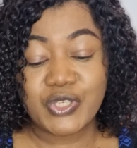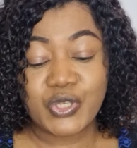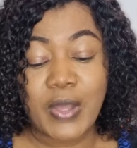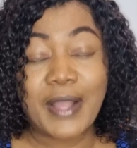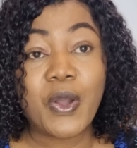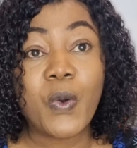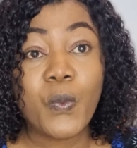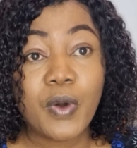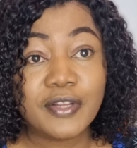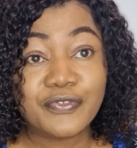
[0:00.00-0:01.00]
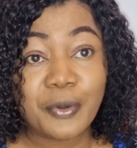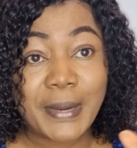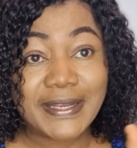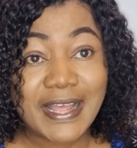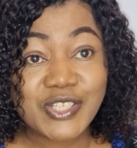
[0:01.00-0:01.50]
So I got one from
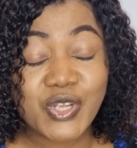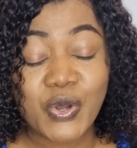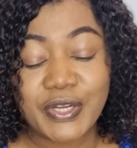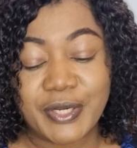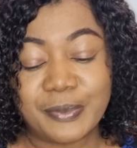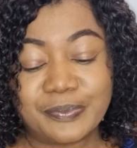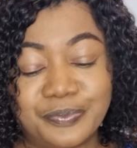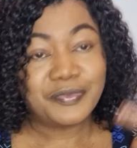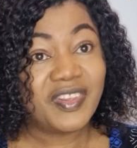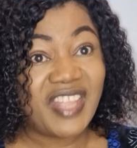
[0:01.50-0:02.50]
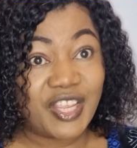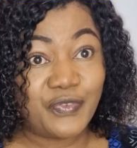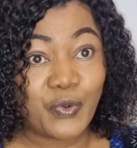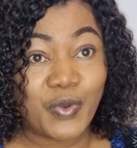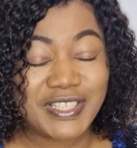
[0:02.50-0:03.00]
Adas Corner. Thank you
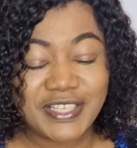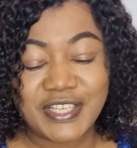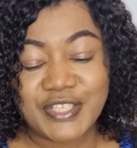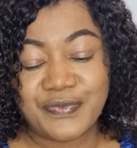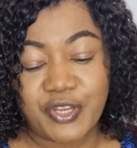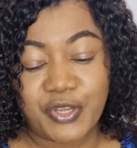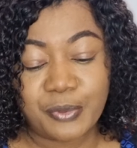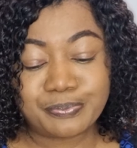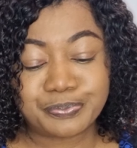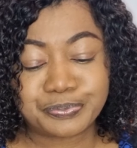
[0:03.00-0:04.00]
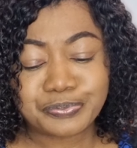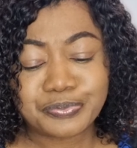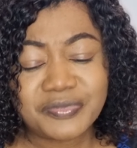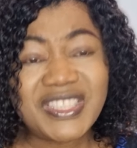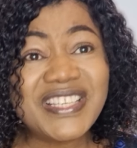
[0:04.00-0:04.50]
for watching this video.
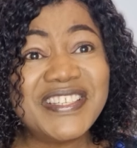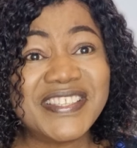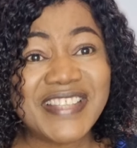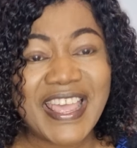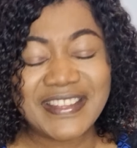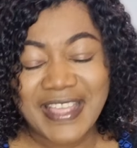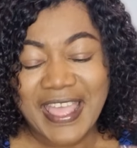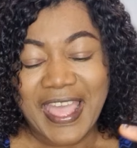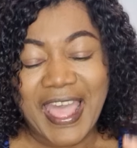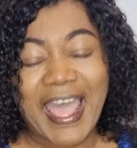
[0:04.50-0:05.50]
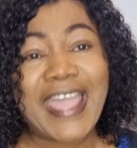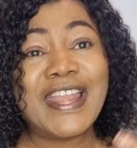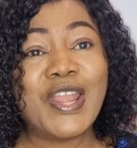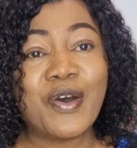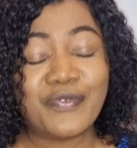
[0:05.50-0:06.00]
She said, "Hi,
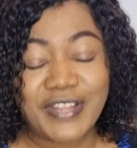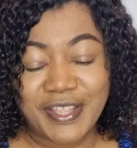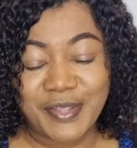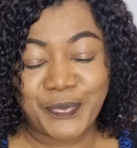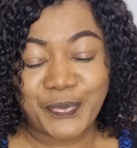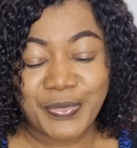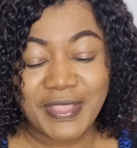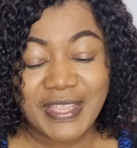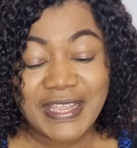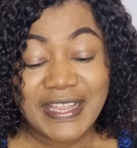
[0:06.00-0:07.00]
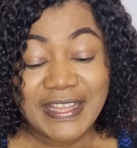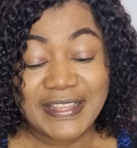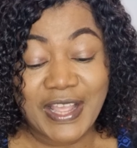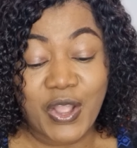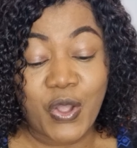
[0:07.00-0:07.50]
lovely.
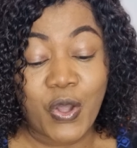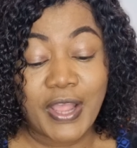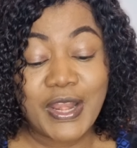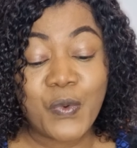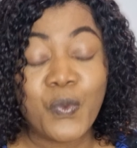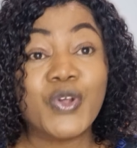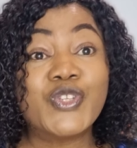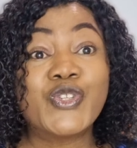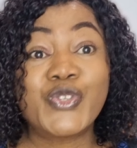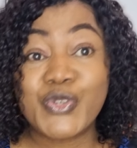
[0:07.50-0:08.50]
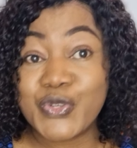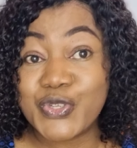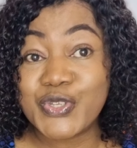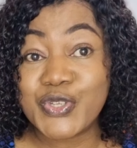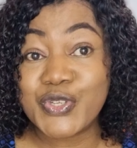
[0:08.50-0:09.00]
The coily one
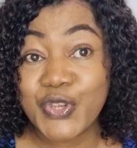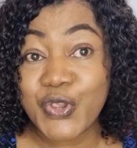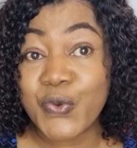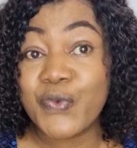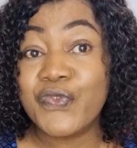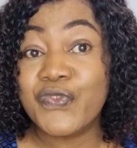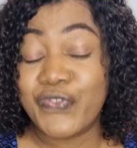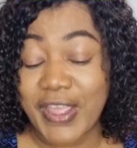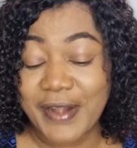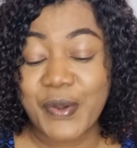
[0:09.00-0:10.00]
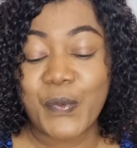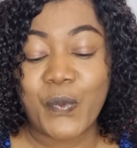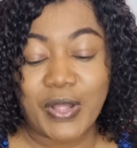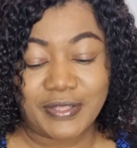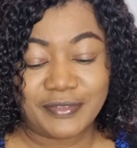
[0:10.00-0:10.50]
suits you very
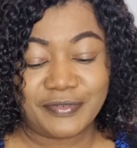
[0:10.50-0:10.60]
well.